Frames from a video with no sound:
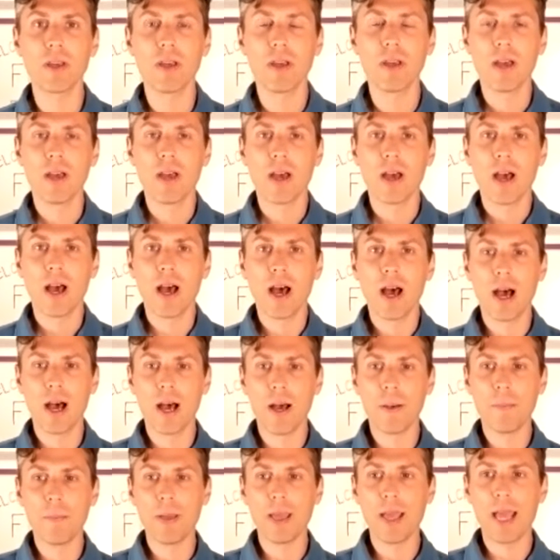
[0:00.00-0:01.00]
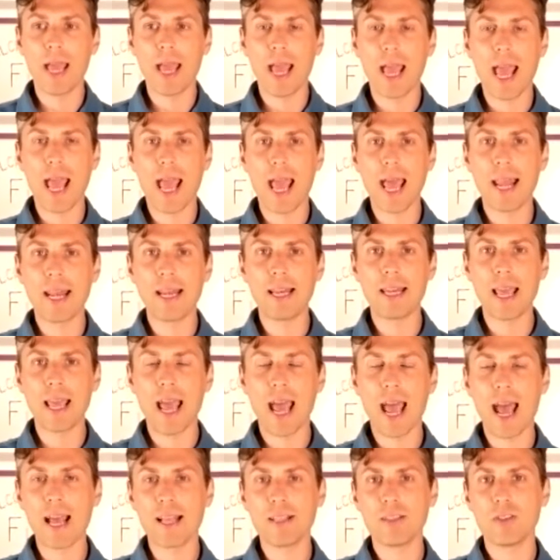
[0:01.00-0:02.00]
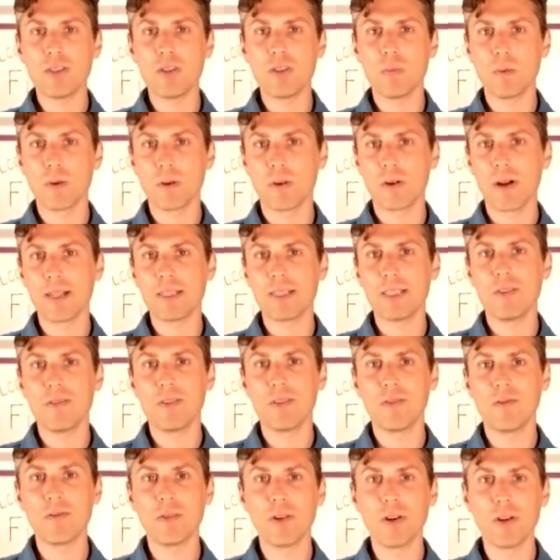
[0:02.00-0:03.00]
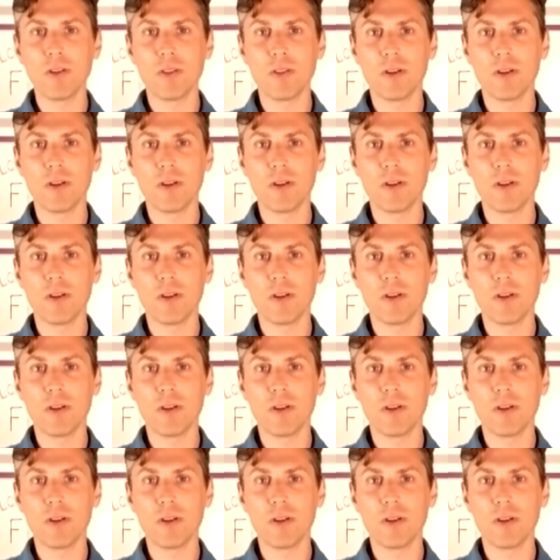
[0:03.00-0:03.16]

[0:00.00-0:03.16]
Um, and as you progress even further,